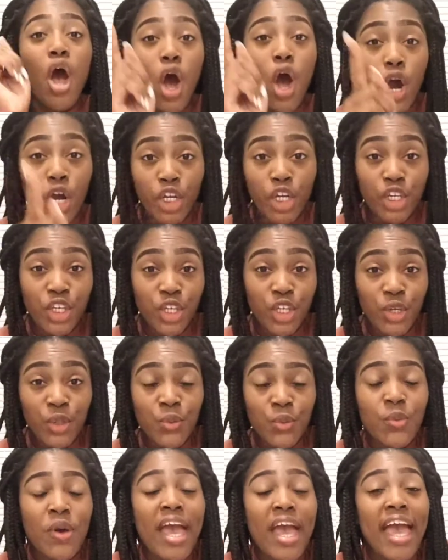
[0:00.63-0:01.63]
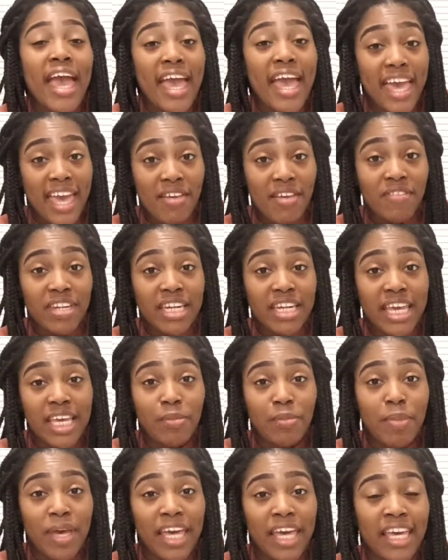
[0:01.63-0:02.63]
Are you having
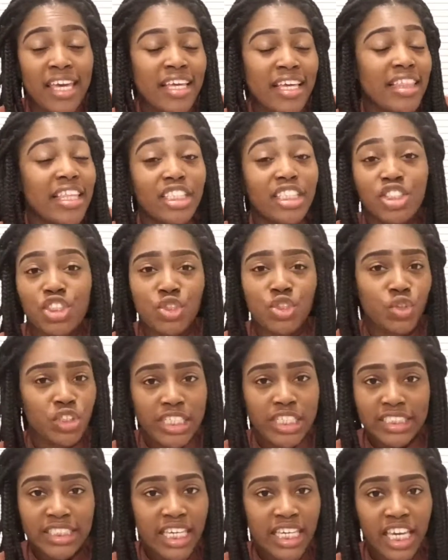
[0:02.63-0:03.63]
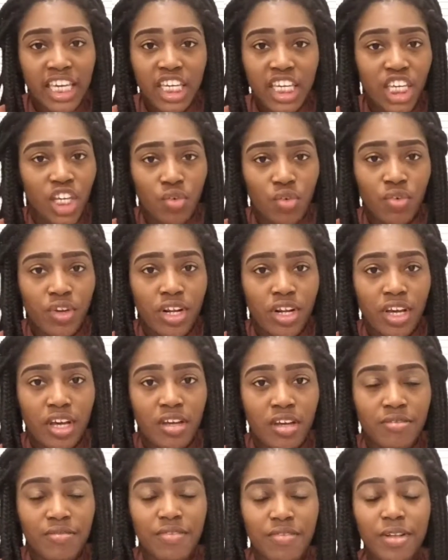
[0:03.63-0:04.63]
neck pain that you just can't get rid
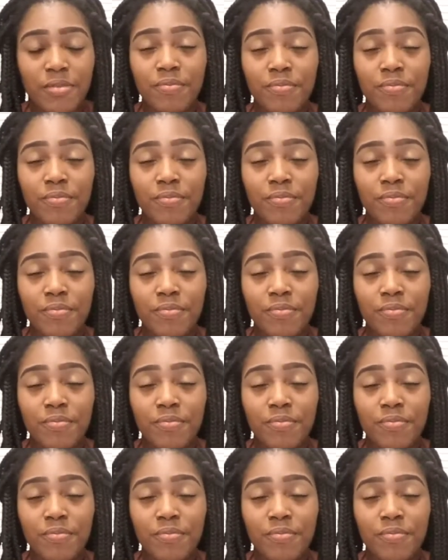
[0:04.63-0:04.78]
of?